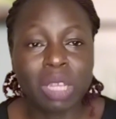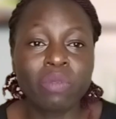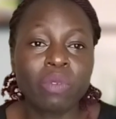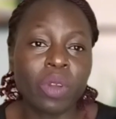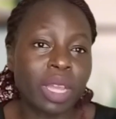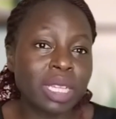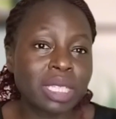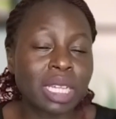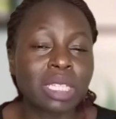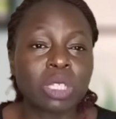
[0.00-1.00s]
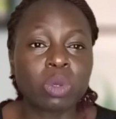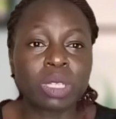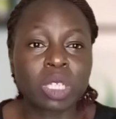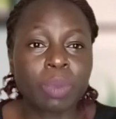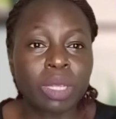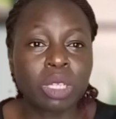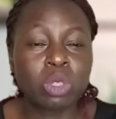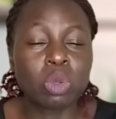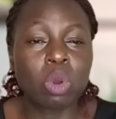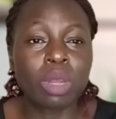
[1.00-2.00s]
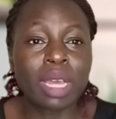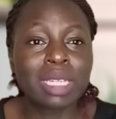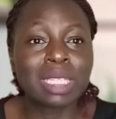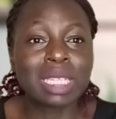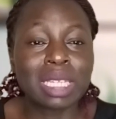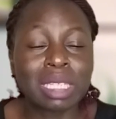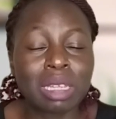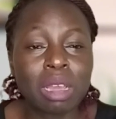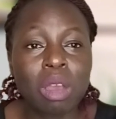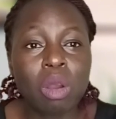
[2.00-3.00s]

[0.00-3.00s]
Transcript: If, for instance, it was expecting to collect 60